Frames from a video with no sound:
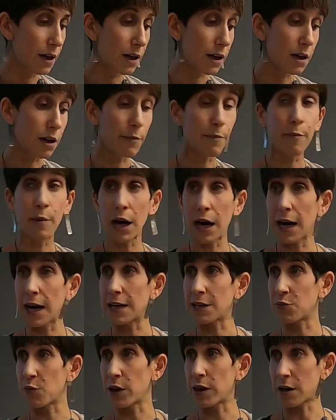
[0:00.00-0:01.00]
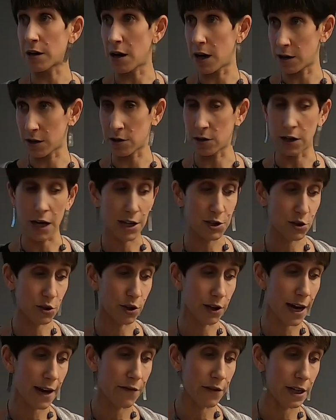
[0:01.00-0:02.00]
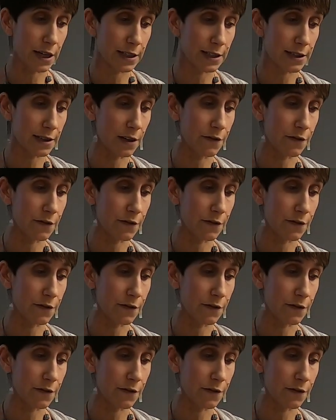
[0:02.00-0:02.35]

combined with the codicological evidence